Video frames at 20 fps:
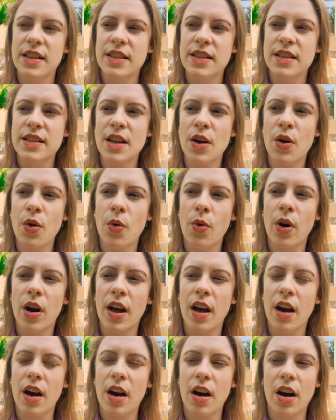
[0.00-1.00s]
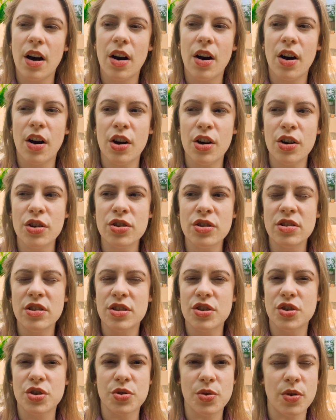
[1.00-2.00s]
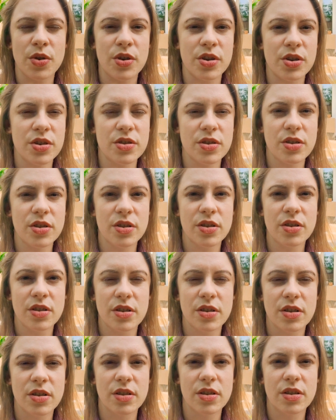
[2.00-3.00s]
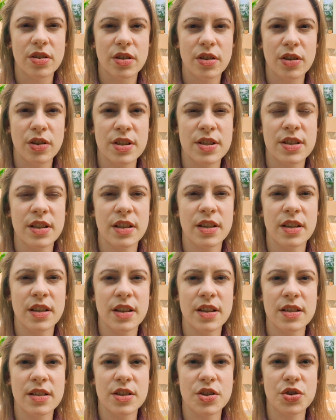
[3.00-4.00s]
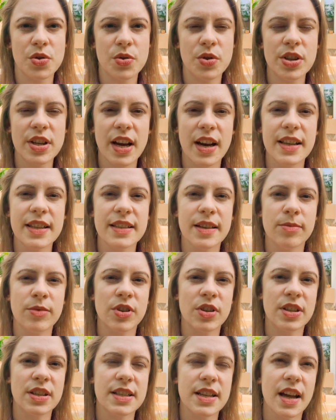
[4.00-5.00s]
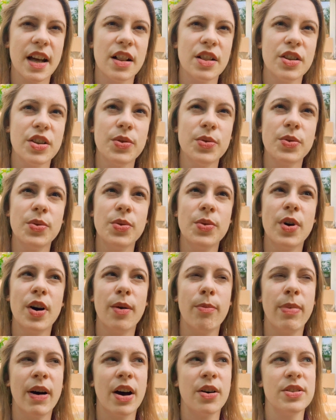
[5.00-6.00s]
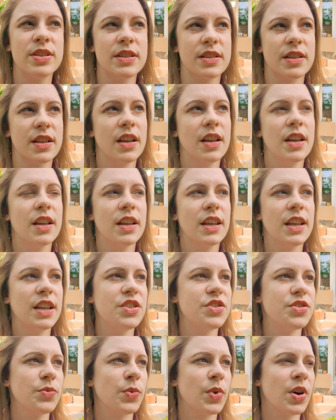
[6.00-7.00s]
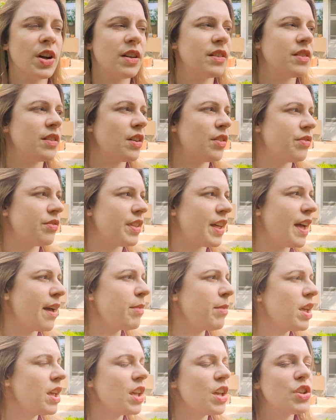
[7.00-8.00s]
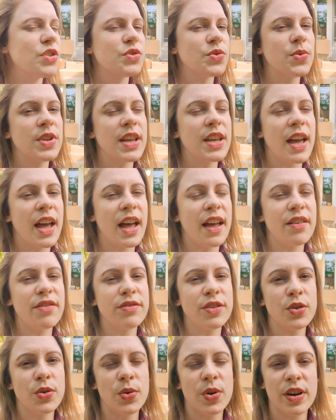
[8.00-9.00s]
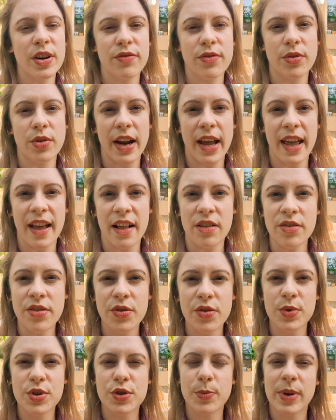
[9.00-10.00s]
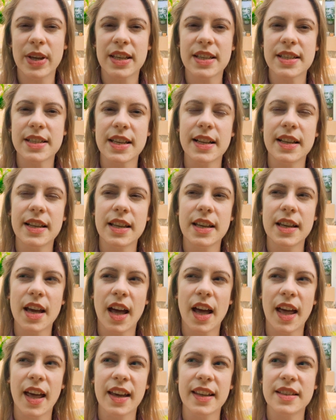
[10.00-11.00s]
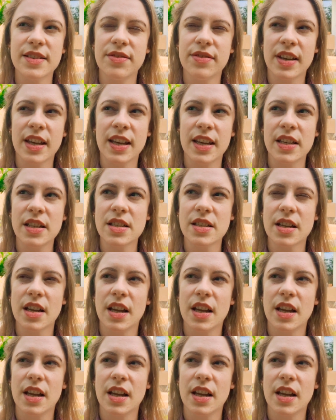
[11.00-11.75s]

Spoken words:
So on the short, as a shortcut, I'm going to tell you about each and one of them. So they have yoga for health, which basically activates